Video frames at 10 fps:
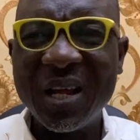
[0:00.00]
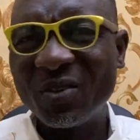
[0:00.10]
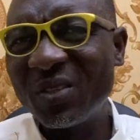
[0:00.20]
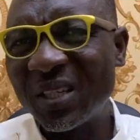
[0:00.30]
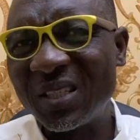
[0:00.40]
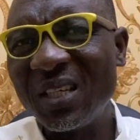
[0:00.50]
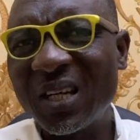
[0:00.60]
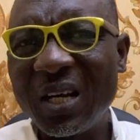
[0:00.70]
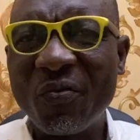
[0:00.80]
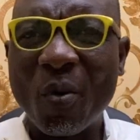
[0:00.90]
So it's
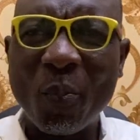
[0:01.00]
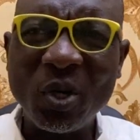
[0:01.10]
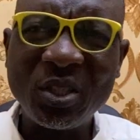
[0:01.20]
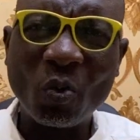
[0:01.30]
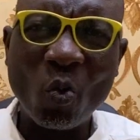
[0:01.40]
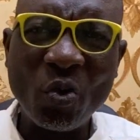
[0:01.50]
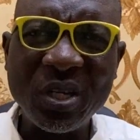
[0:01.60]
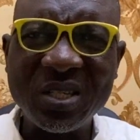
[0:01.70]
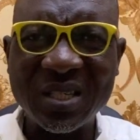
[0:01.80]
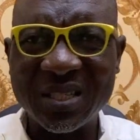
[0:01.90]
essentially for political
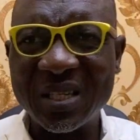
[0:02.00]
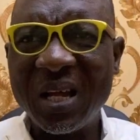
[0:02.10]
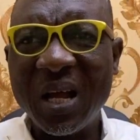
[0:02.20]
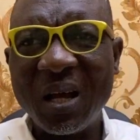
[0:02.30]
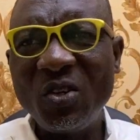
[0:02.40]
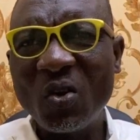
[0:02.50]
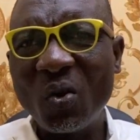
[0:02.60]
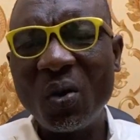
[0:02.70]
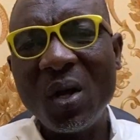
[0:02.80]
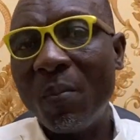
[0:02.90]
reasons, you
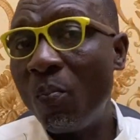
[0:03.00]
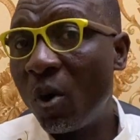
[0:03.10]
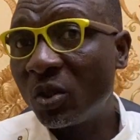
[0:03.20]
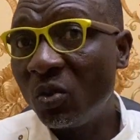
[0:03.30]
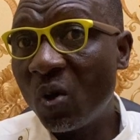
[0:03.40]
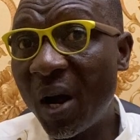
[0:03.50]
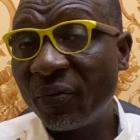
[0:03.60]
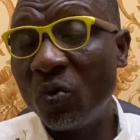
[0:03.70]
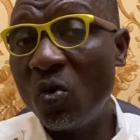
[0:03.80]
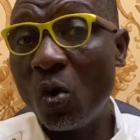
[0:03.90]
know, but you have
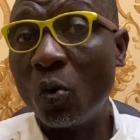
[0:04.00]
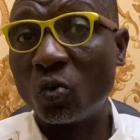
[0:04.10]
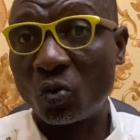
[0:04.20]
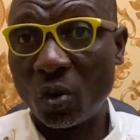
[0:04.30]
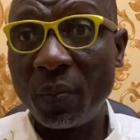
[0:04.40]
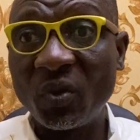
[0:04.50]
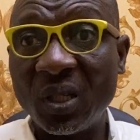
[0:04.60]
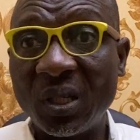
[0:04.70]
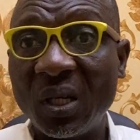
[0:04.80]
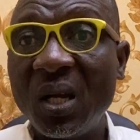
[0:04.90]
to know
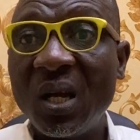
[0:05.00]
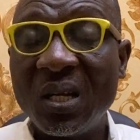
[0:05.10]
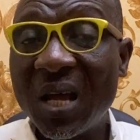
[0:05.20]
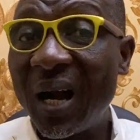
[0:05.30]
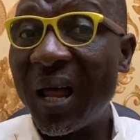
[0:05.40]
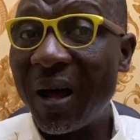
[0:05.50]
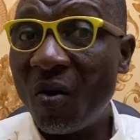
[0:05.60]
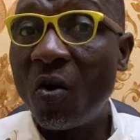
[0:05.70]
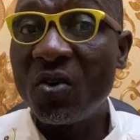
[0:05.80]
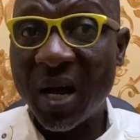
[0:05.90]
something. There are
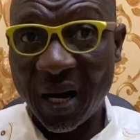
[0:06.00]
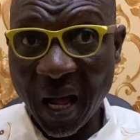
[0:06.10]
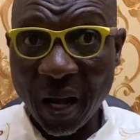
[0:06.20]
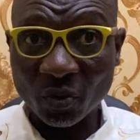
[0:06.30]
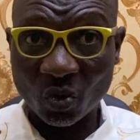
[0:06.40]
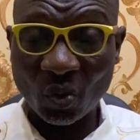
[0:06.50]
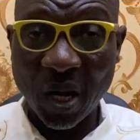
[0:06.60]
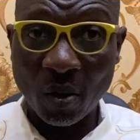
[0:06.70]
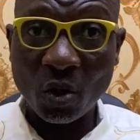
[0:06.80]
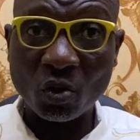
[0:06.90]
other routes you can
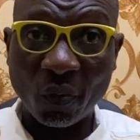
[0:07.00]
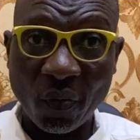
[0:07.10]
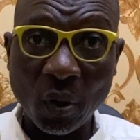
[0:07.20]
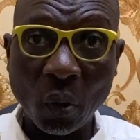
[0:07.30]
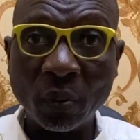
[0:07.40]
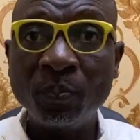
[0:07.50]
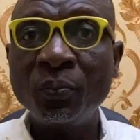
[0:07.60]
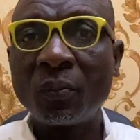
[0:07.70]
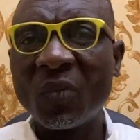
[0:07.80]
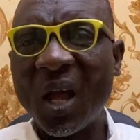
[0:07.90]
also follow.
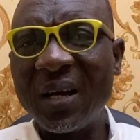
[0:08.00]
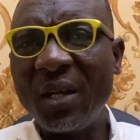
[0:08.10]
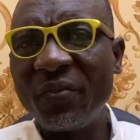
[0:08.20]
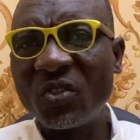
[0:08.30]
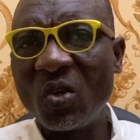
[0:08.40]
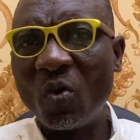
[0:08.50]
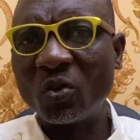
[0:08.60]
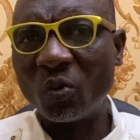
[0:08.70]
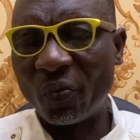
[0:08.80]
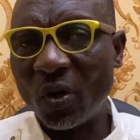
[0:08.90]
And if you still want
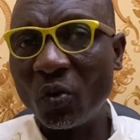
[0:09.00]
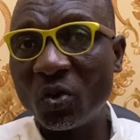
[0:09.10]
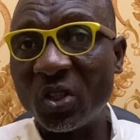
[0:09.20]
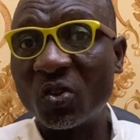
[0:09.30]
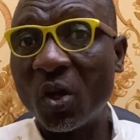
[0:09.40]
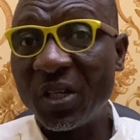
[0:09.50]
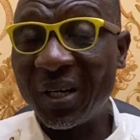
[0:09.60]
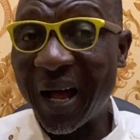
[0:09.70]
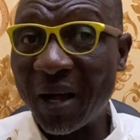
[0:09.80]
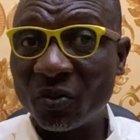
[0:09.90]
to follow the study
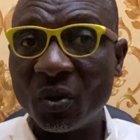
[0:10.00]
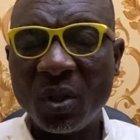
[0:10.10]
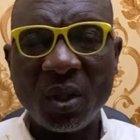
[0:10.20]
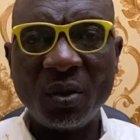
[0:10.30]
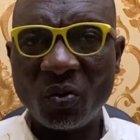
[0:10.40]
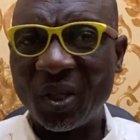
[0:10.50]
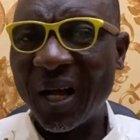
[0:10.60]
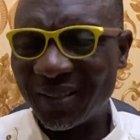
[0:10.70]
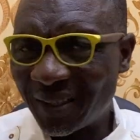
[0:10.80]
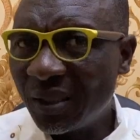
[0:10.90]
route, you
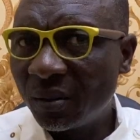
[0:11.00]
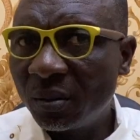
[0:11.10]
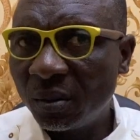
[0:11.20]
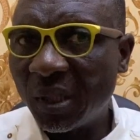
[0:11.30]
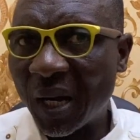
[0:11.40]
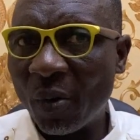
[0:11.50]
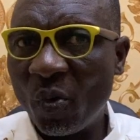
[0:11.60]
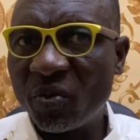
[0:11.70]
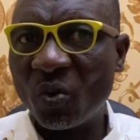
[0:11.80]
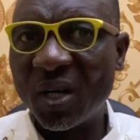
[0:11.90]
can still, there are
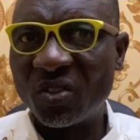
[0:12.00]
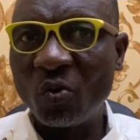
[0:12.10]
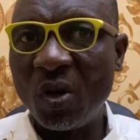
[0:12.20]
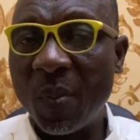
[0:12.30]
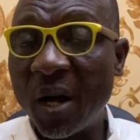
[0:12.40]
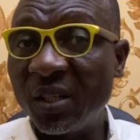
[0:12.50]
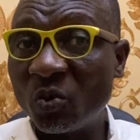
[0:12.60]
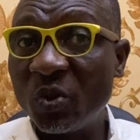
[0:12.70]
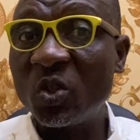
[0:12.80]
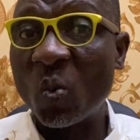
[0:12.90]
ways you can still go about this,
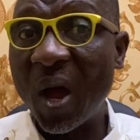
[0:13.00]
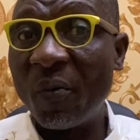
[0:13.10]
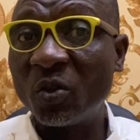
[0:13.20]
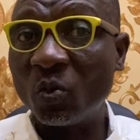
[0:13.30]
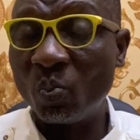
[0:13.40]
which is why I want